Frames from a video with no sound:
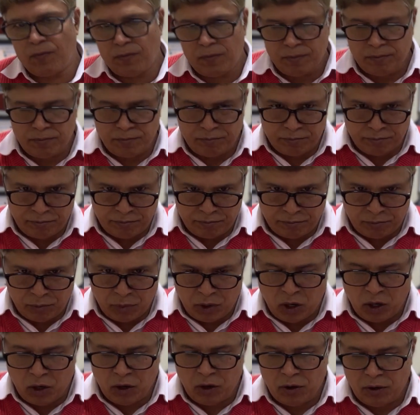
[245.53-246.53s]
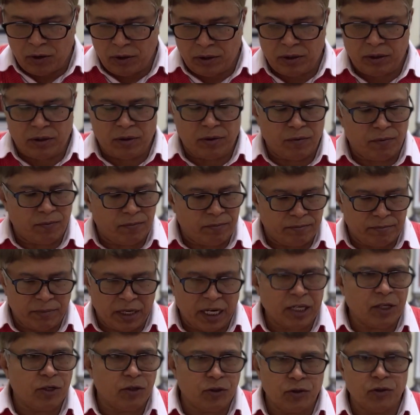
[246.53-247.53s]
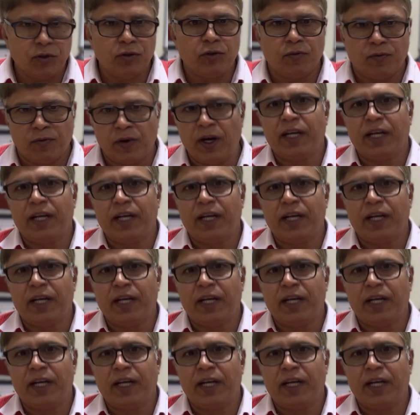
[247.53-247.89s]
mod magnitude